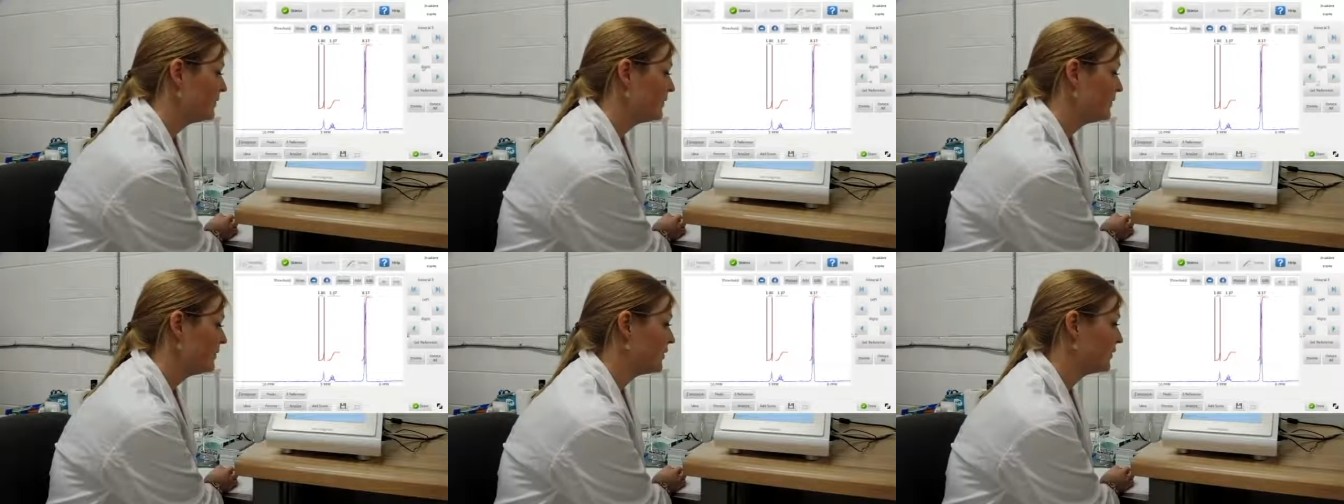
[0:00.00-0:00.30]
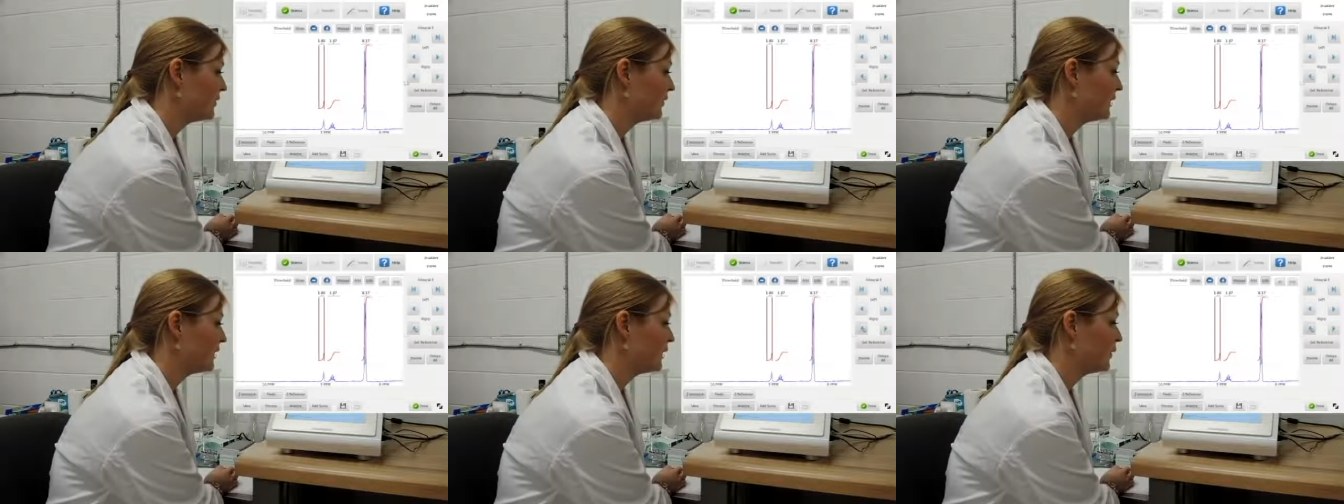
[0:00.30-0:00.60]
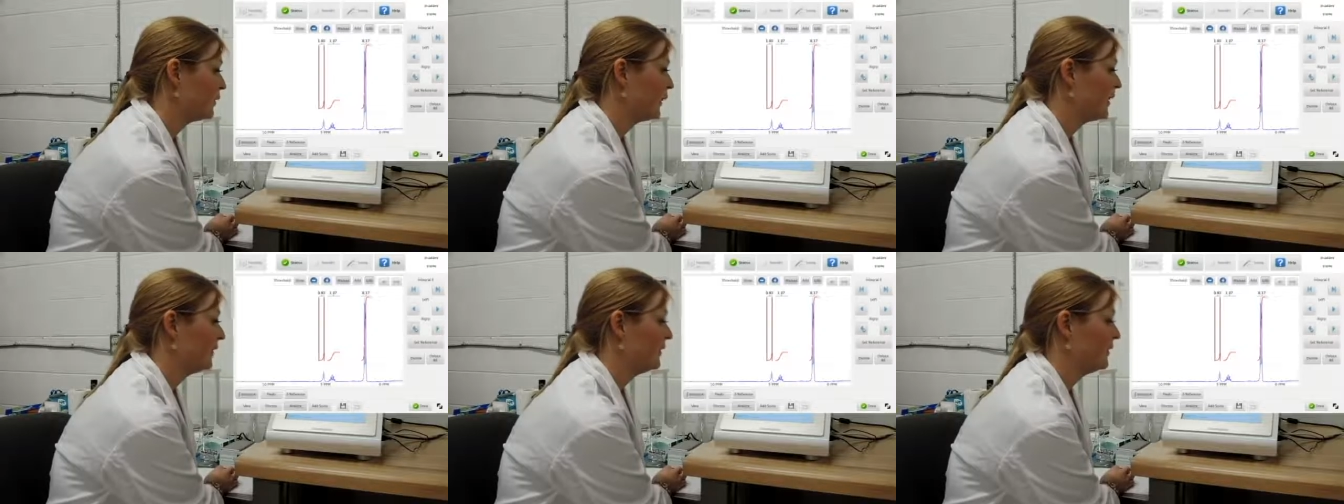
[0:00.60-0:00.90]
If you don't
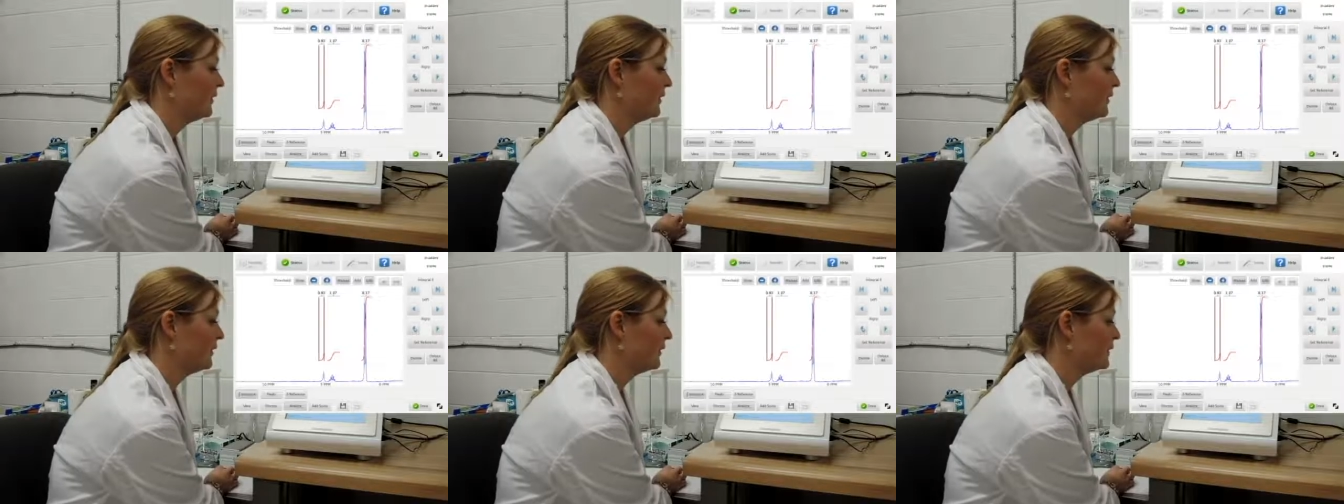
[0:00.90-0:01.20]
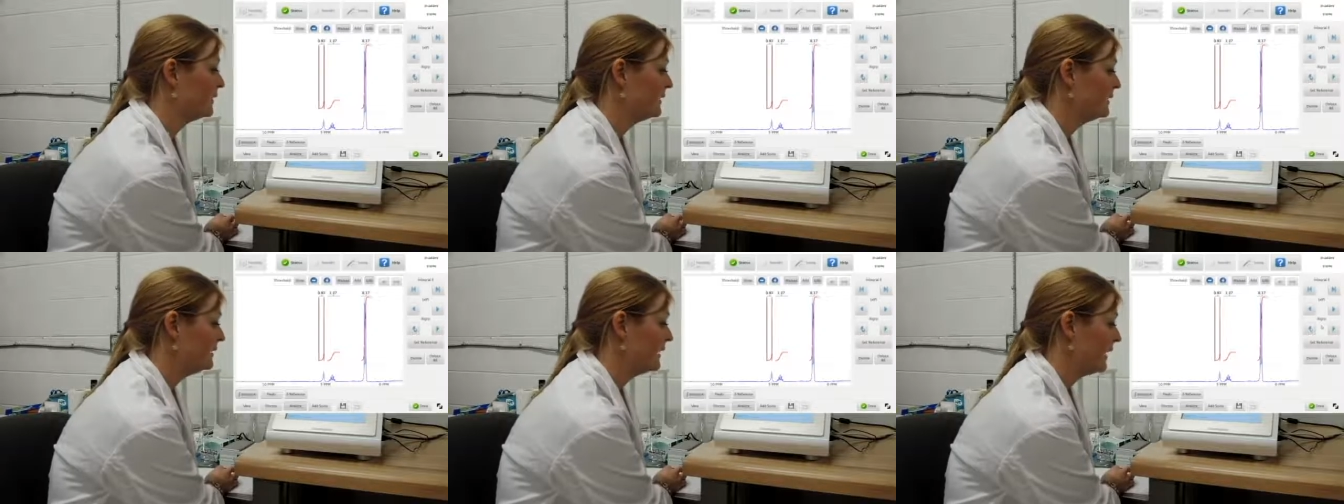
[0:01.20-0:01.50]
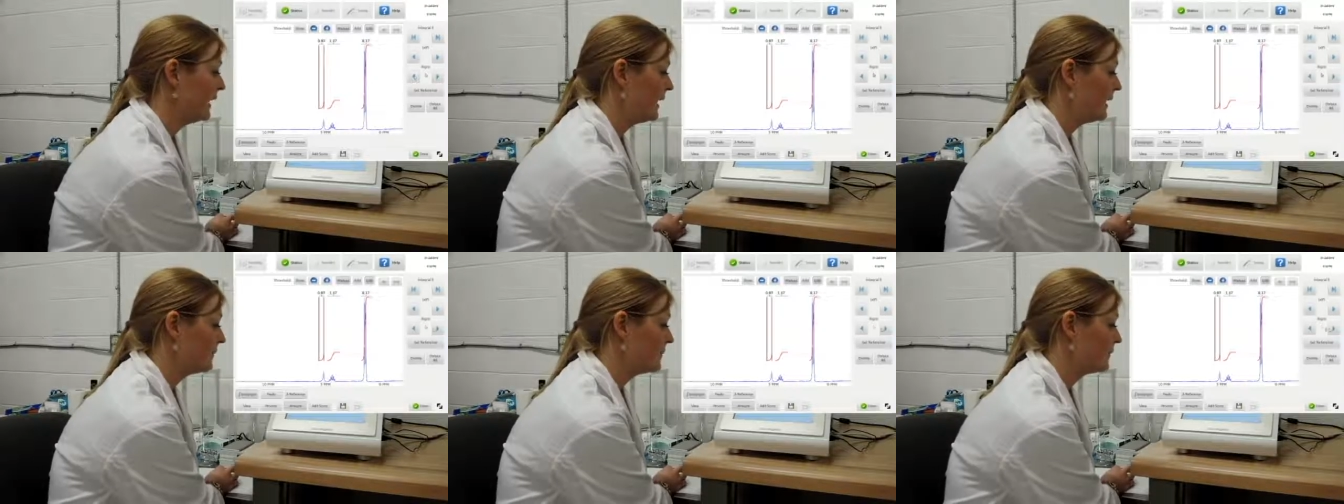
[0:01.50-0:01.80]
like the way that you
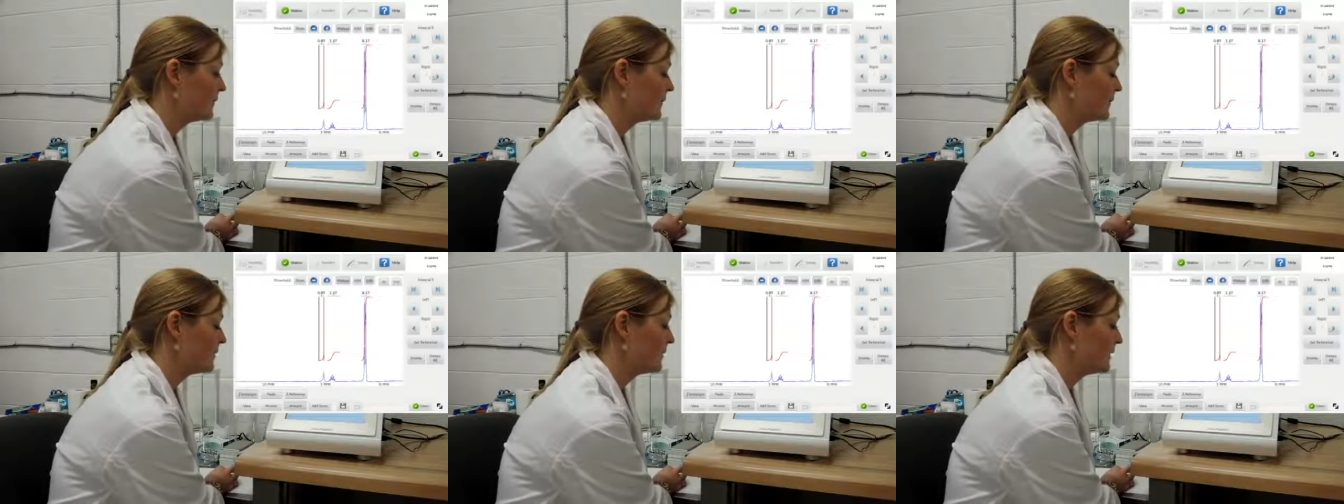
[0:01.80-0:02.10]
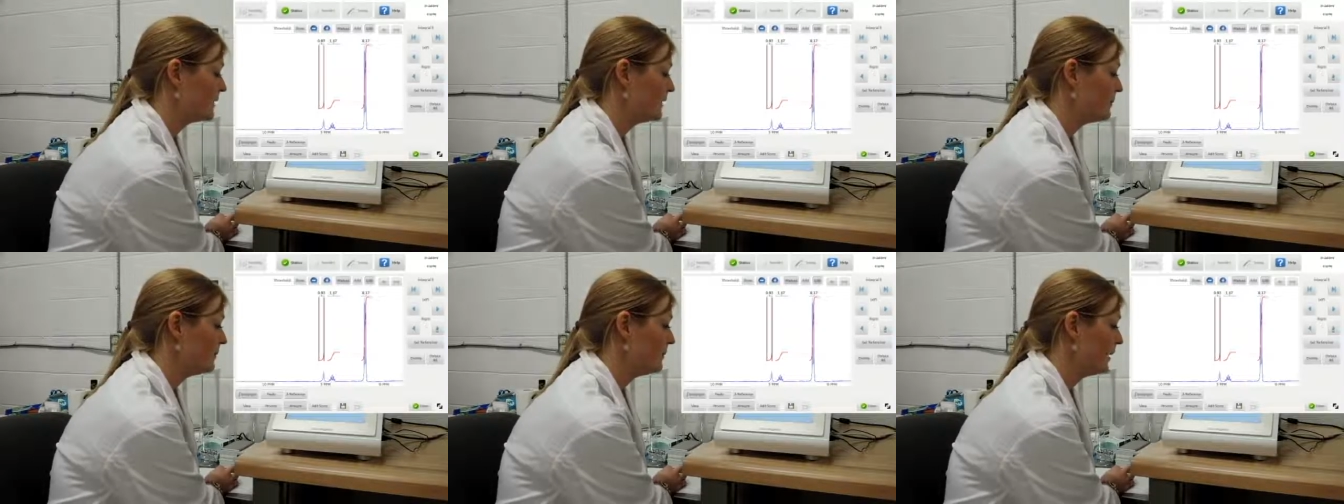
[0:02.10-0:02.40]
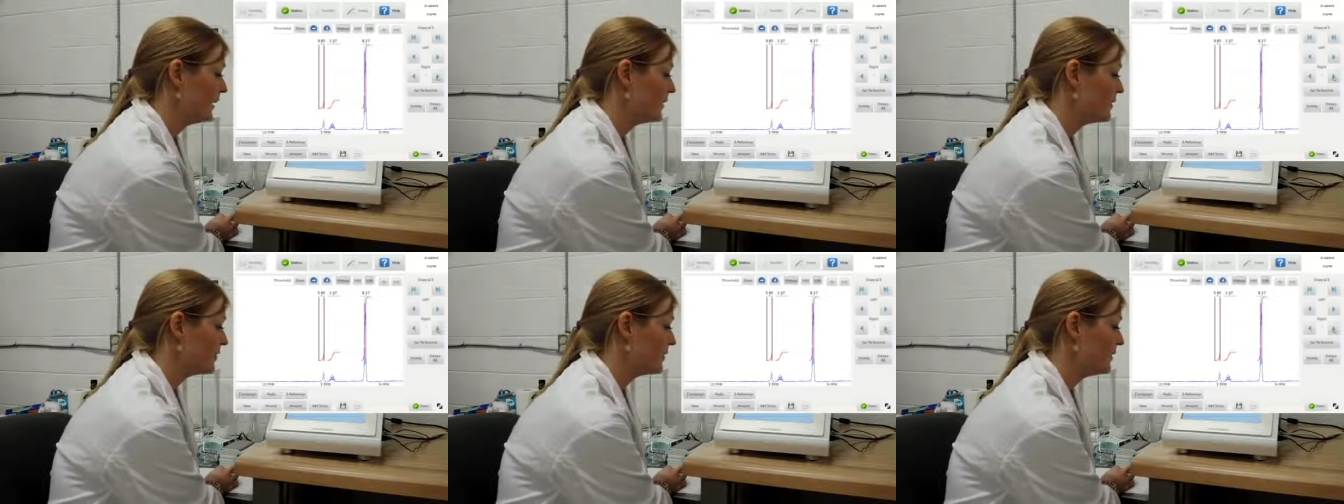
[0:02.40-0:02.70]
set the
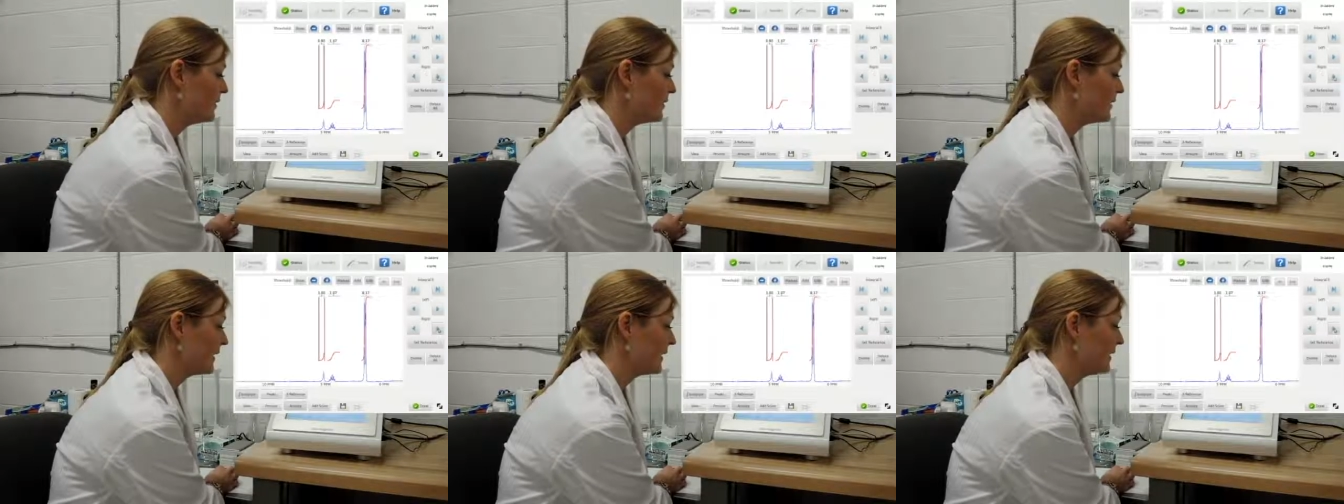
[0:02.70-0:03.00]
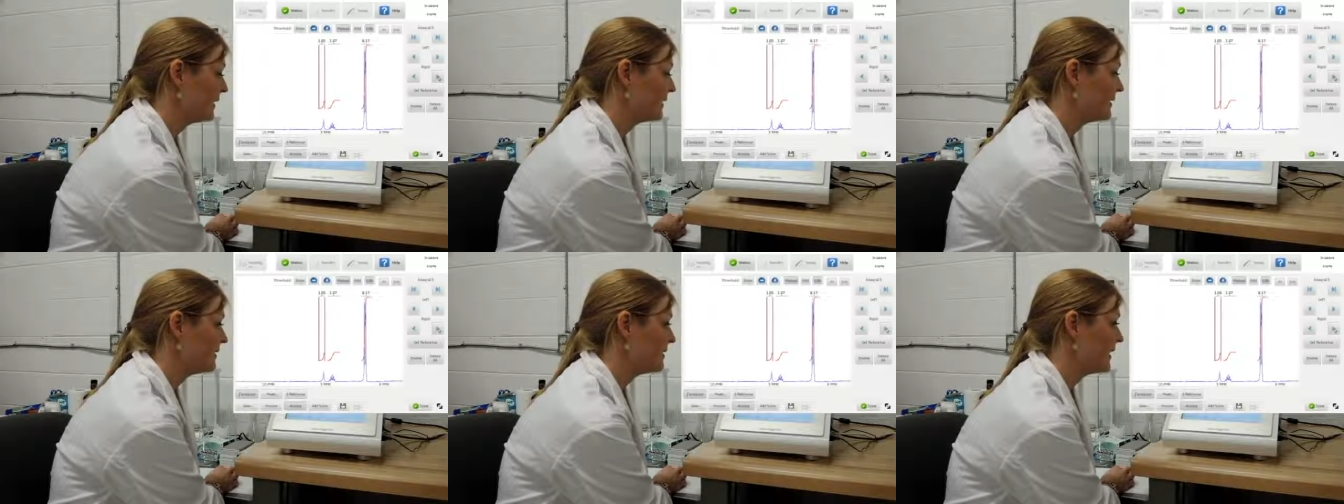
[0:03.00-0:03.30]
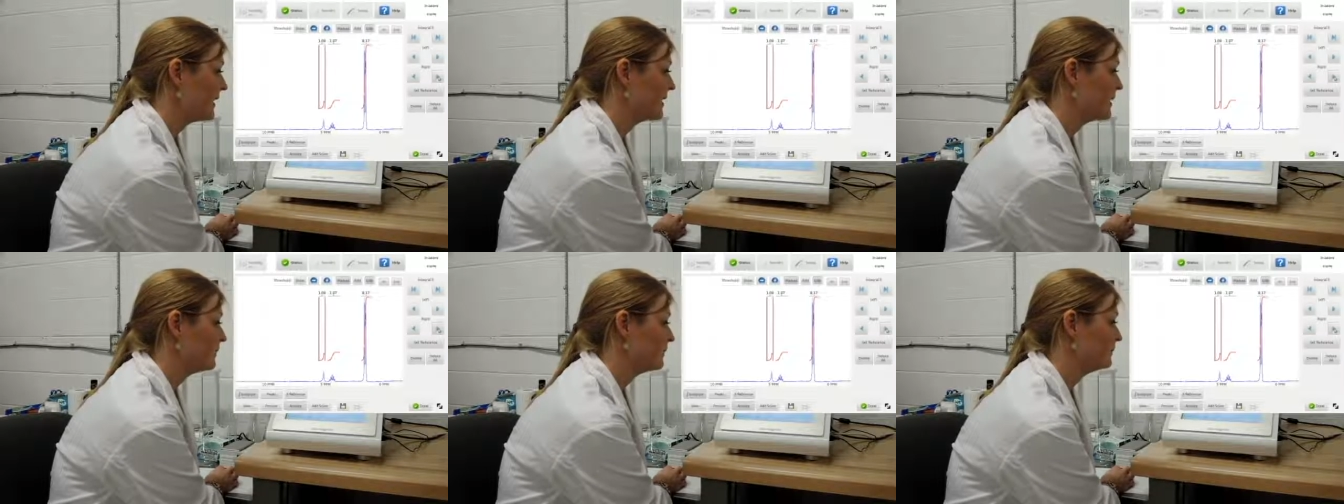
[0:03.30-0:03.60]
boundaries, I can
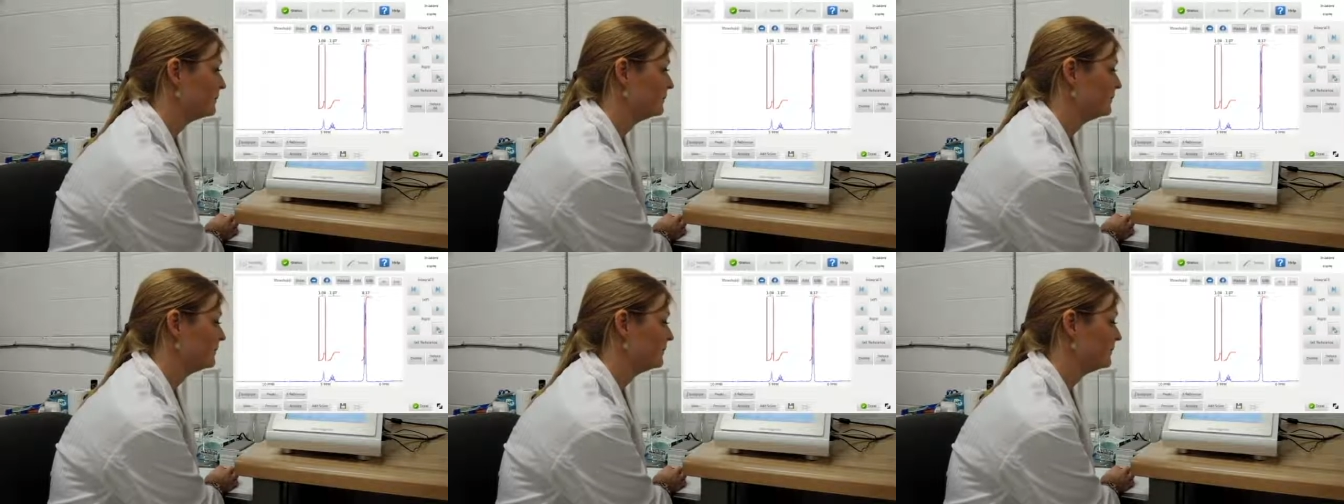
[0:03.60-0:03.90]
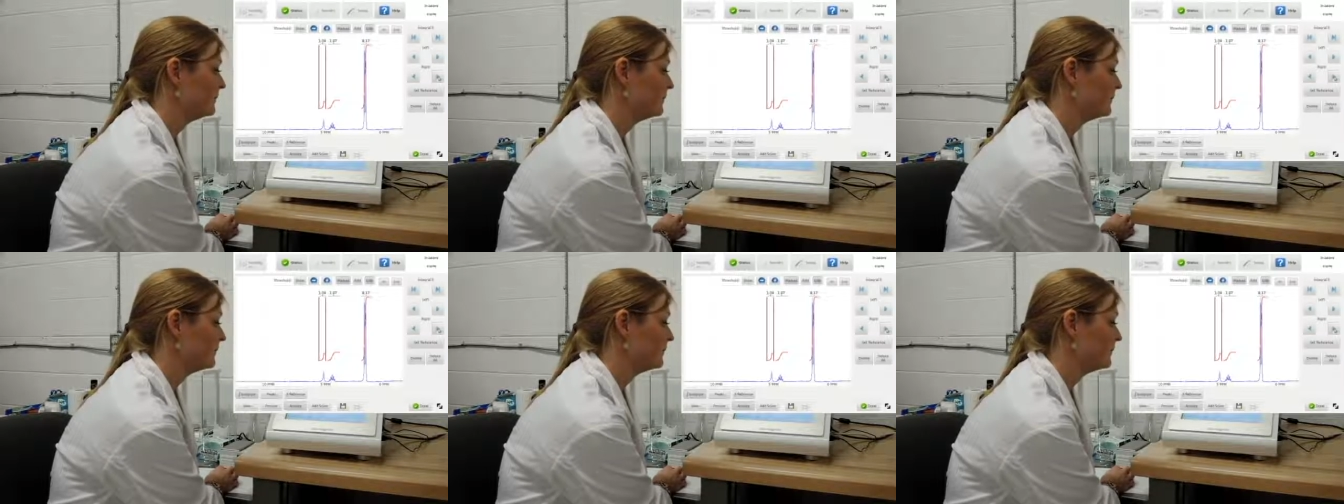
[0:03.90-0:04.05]
extend them